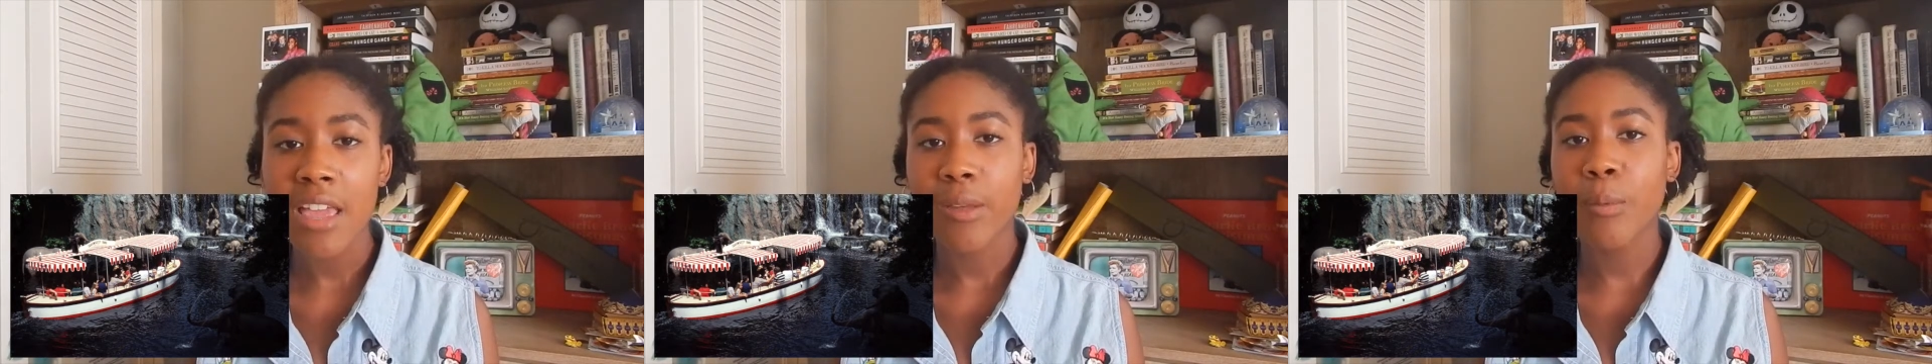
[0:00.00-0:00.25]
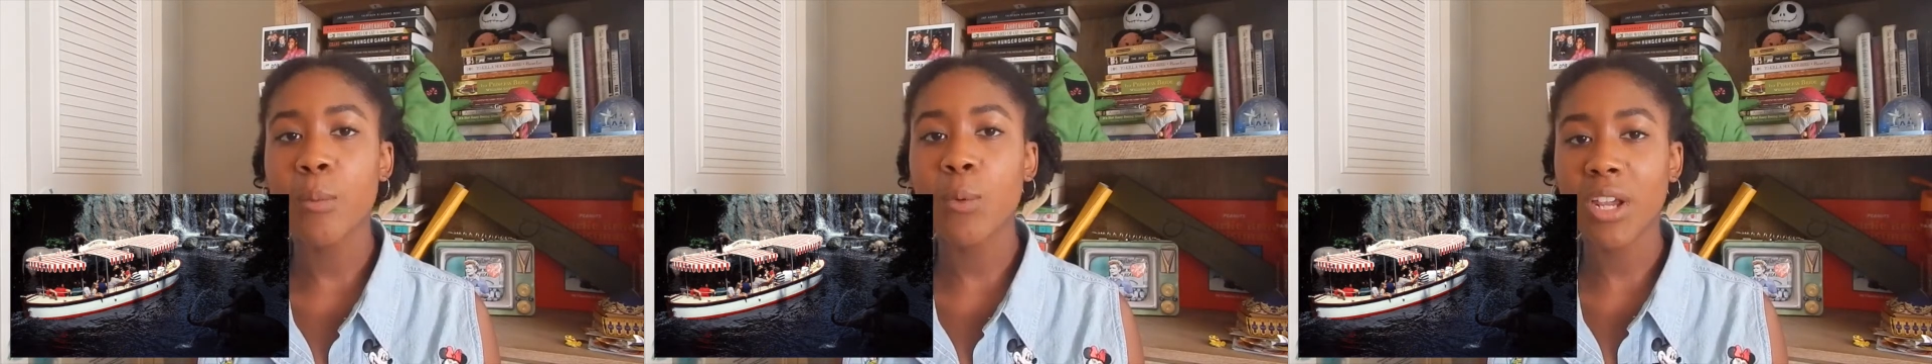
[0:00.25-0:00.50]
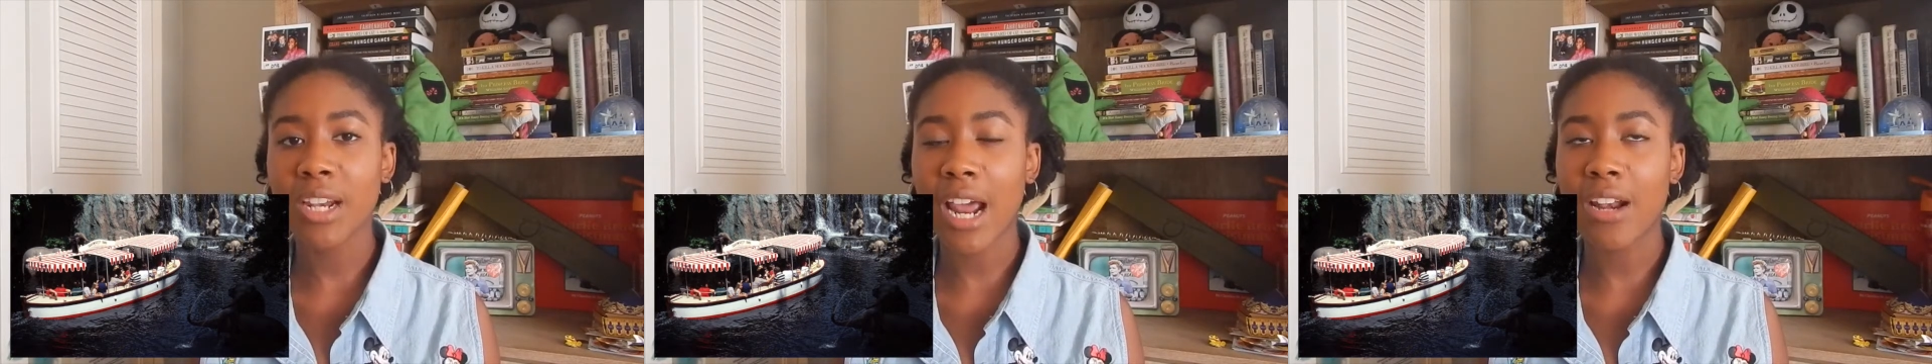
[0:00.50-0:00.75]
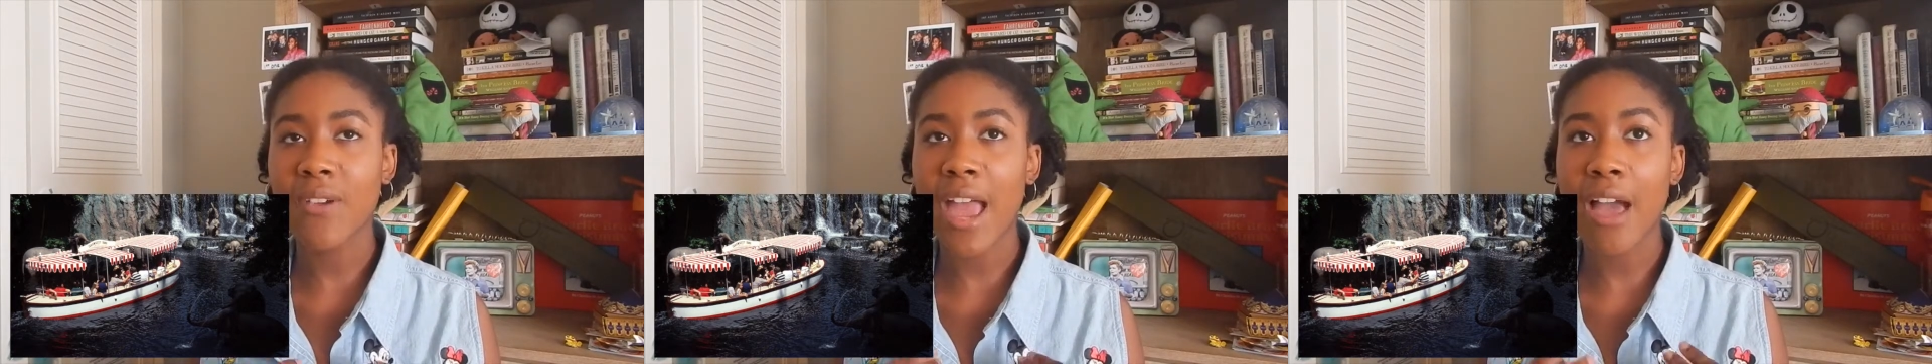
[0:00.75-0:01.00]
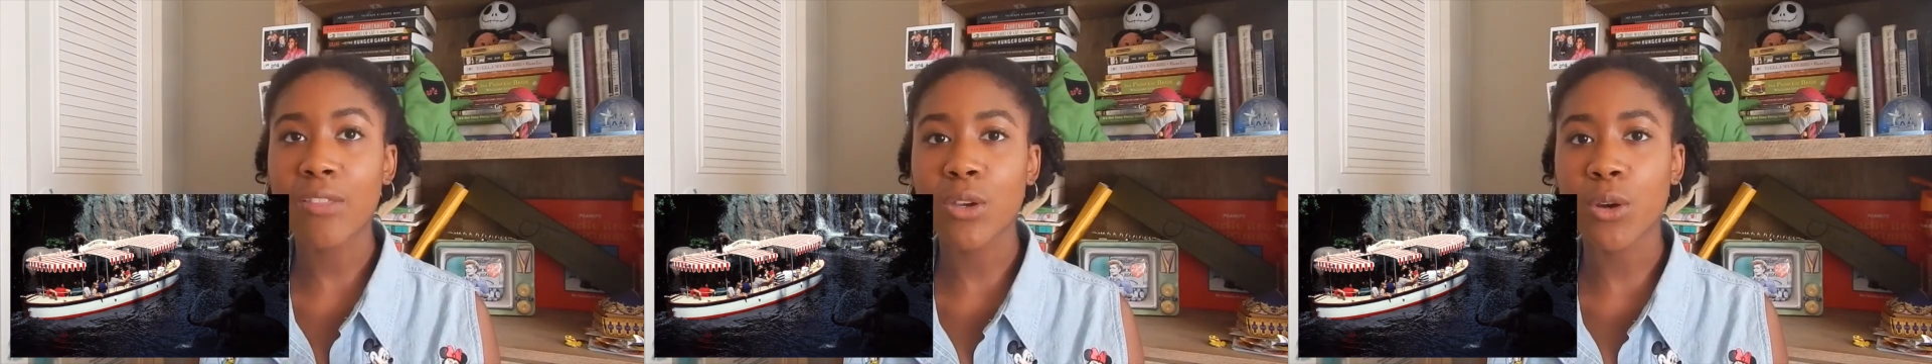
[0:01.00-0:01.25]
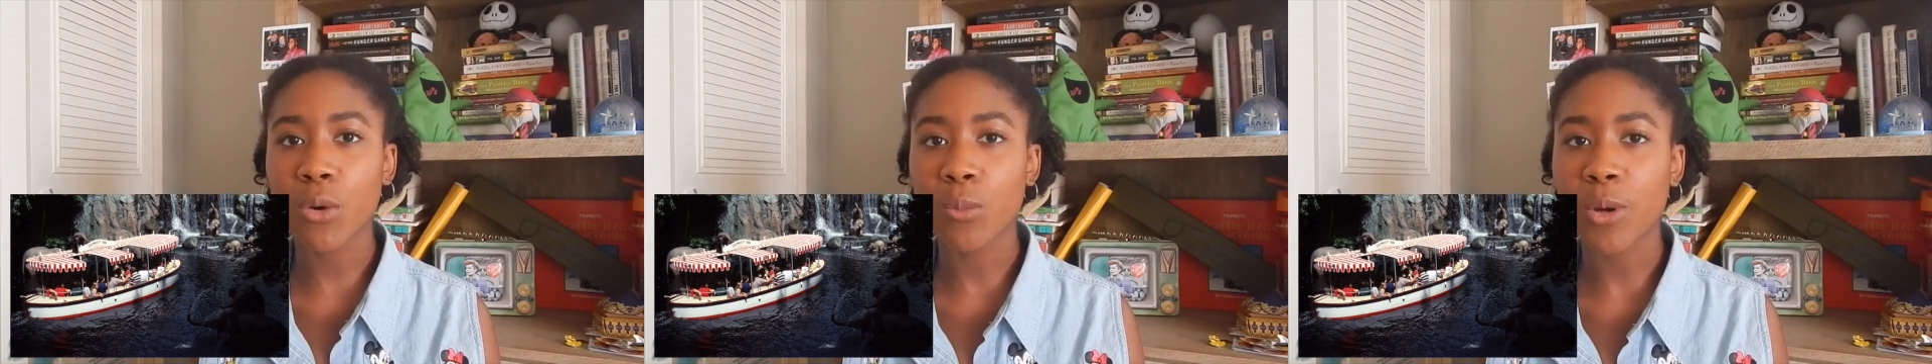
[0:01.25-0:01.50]
that people can kind of add
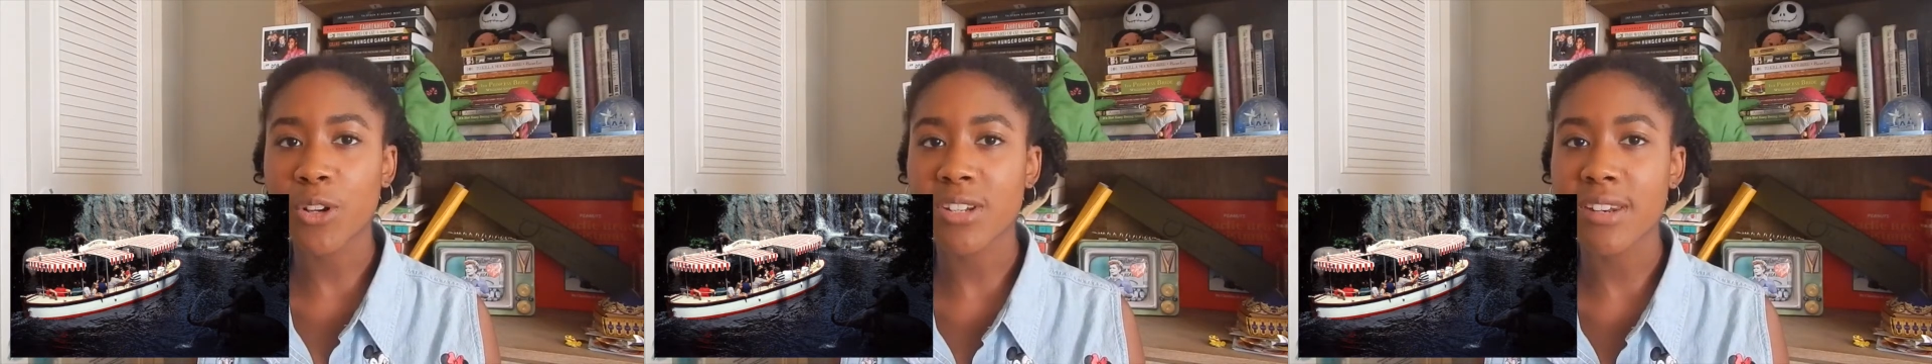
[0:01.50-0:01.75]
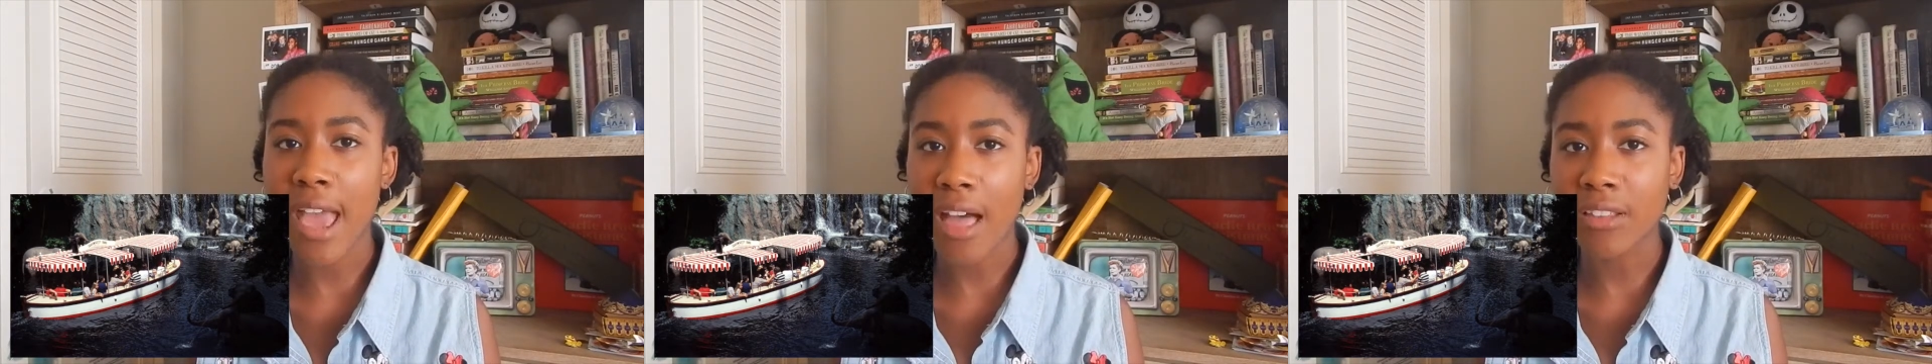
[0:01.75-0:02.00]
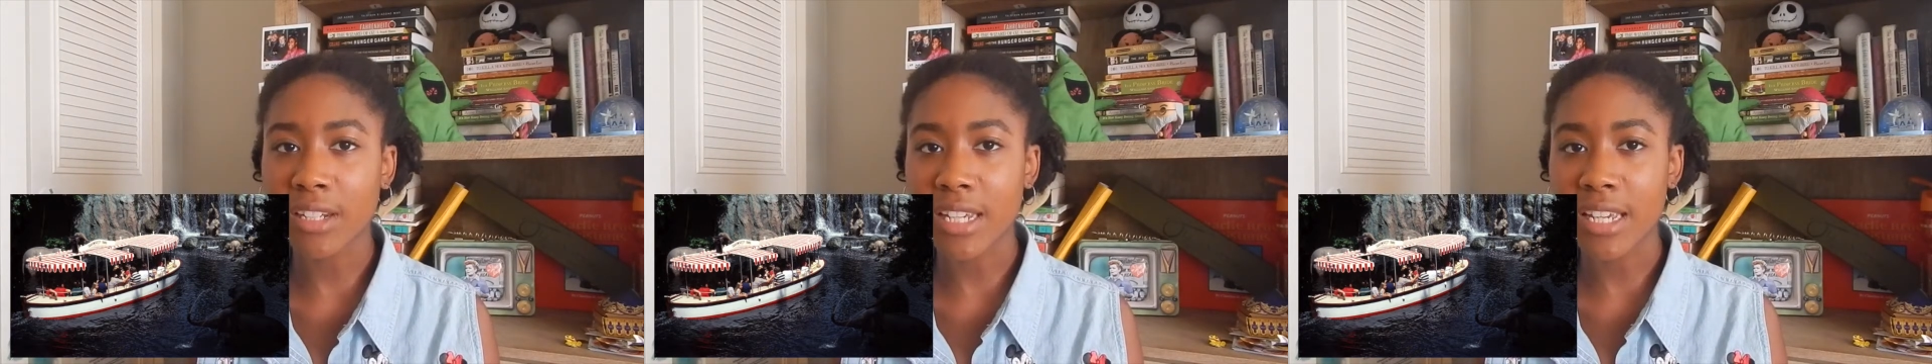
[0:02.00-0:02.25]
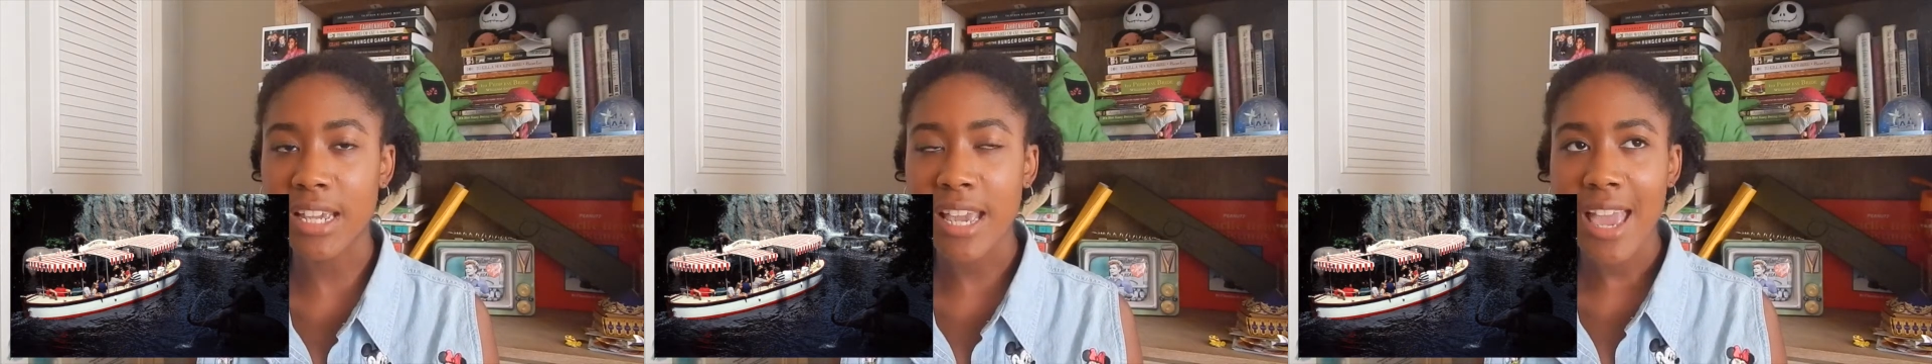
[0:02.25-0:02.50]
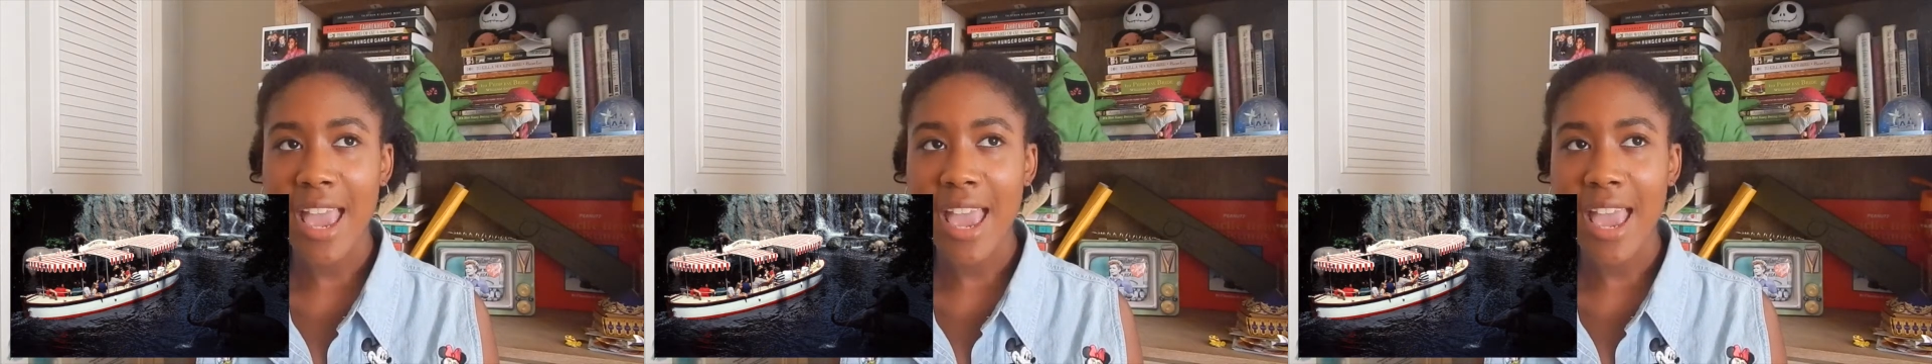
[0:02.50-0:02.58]
their own personality,